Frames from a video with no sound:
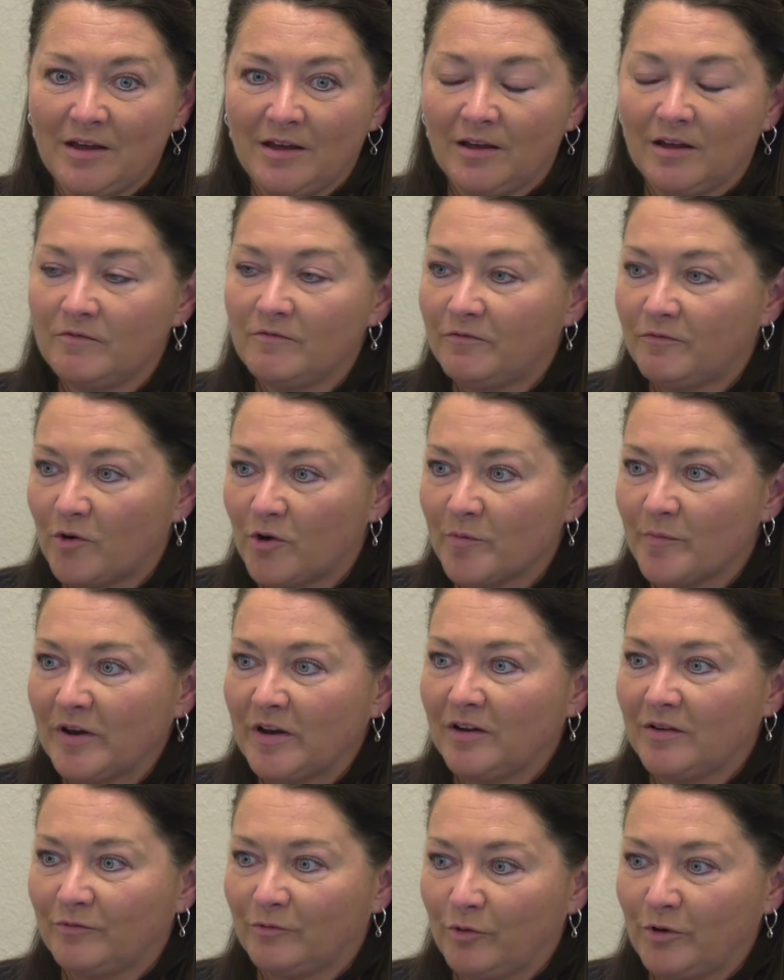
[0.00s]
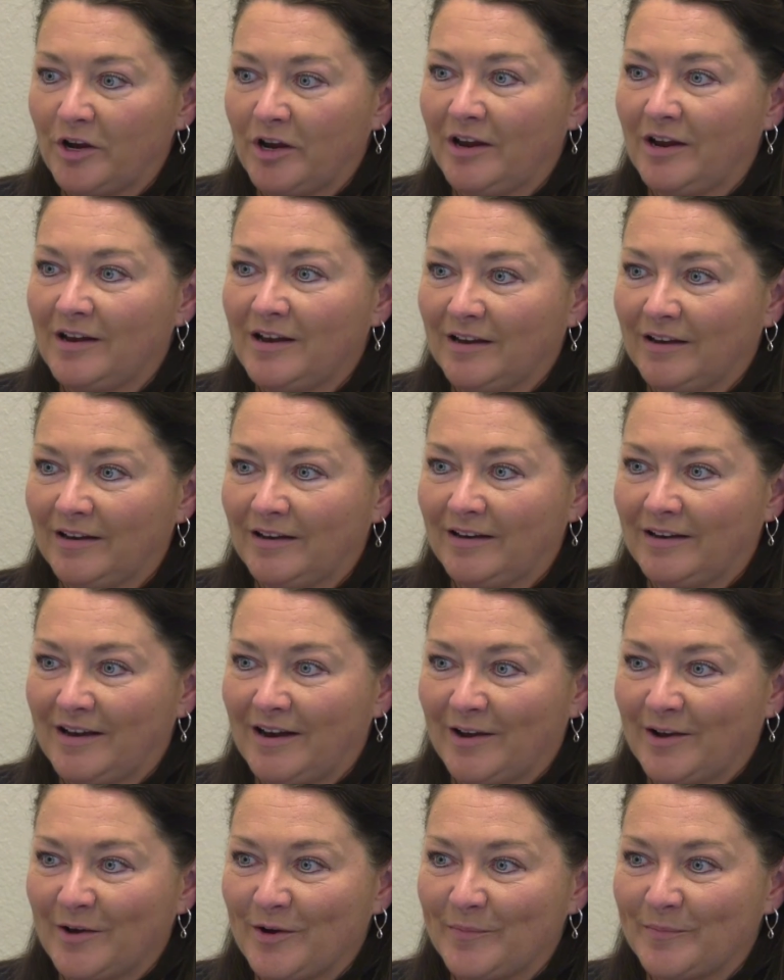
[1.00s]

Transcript: informative read and